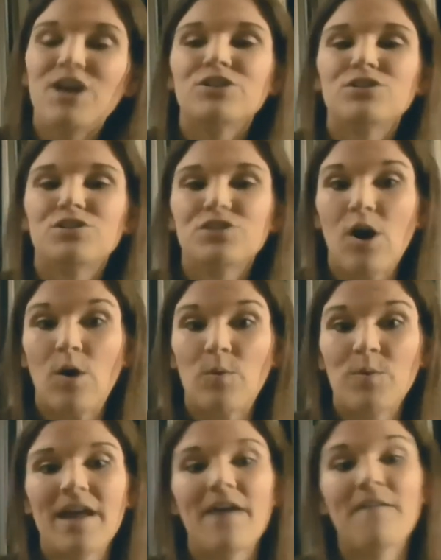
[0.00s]
So
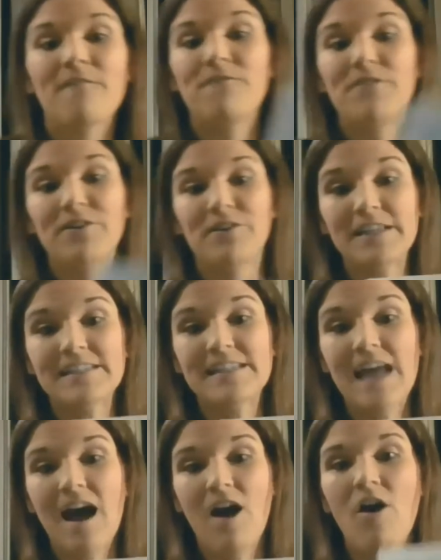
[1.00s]
fill this
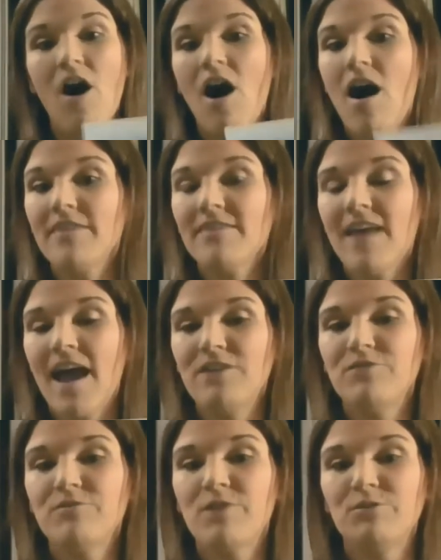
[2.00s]
out online.
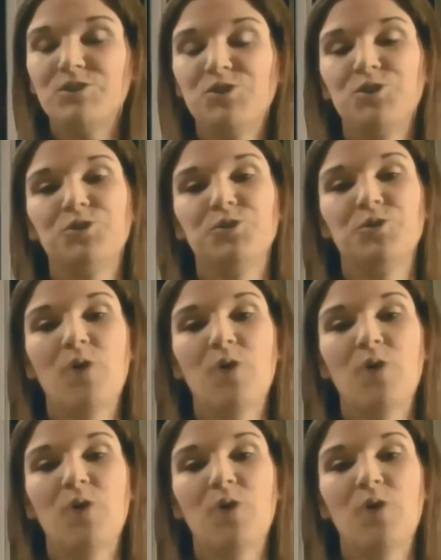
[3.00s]
You go to